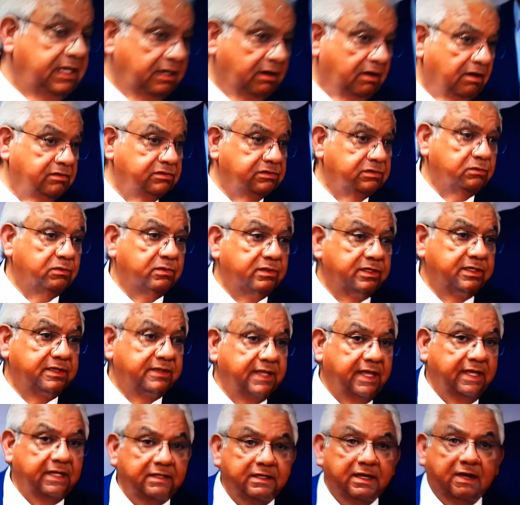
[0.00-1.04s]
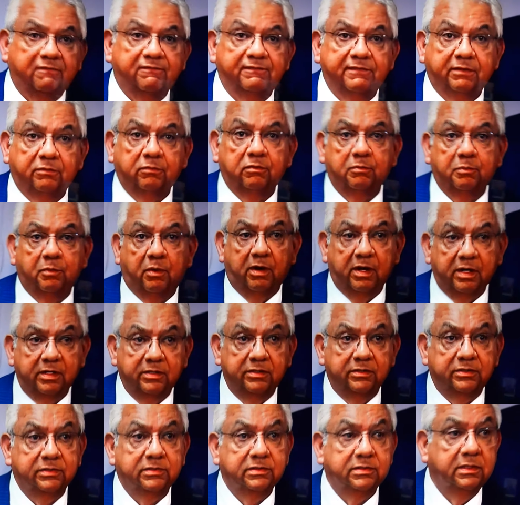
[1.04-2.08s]
And I also want to thank our federal
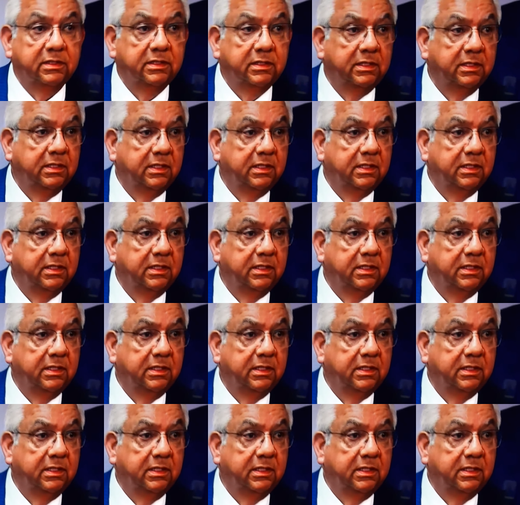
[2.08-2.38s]
partners